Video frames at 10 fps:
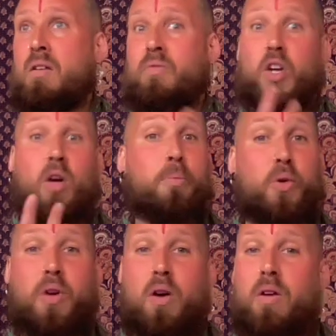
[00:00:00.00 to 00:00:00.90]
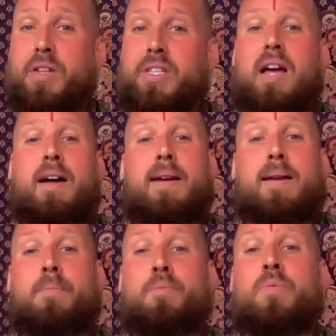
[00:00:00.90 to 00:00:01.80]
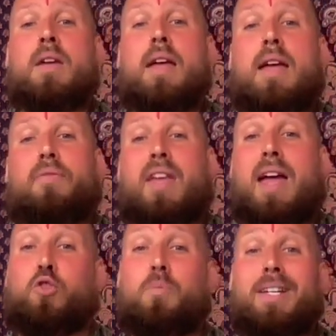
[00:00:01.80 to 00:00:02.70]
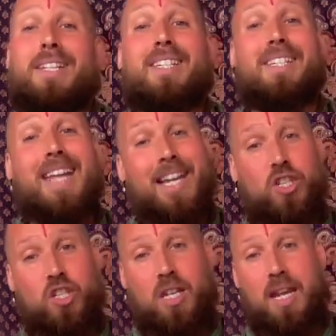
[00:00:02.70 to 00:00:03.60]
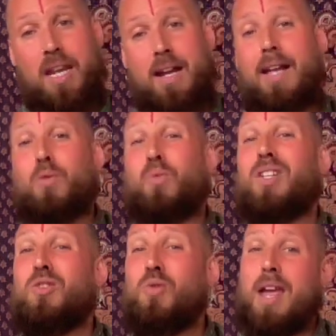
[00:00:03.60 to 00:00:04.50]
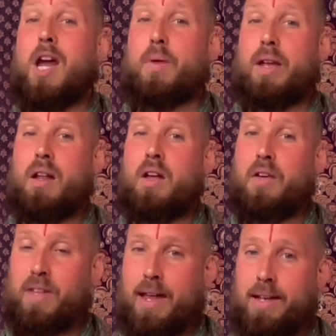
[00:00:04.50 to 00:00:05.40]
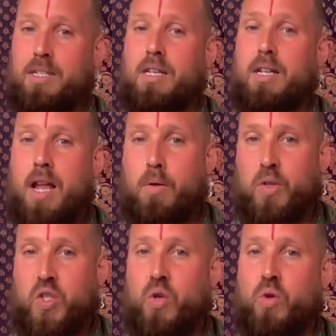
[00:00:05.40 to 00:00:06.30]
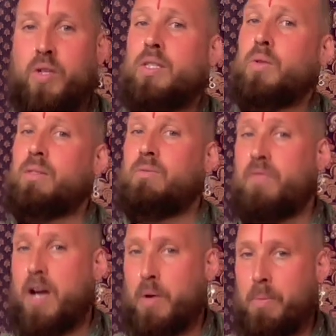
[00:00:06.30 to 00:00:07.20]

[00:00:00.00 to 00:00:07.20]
the computer all the time, if they have too much tension here, and we do carry a lot of tension in our shoulders, so it's very